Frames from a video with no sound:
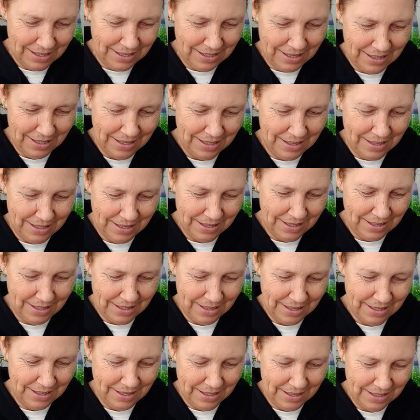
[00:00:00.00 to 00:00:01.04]

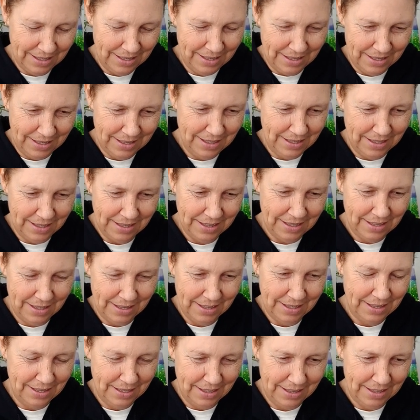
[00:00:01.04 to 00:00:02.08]

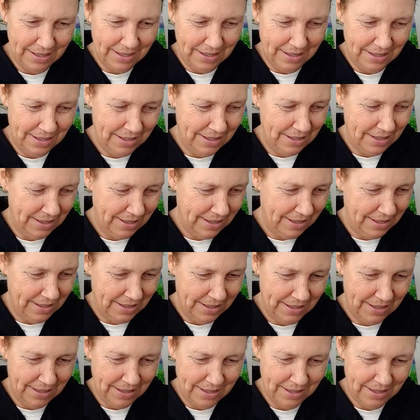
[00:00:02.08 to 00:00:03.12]

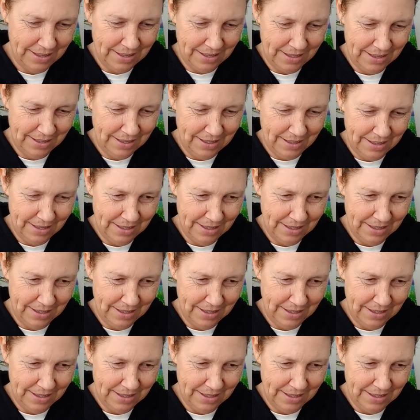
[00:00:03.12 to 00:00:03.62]
Nothing is said.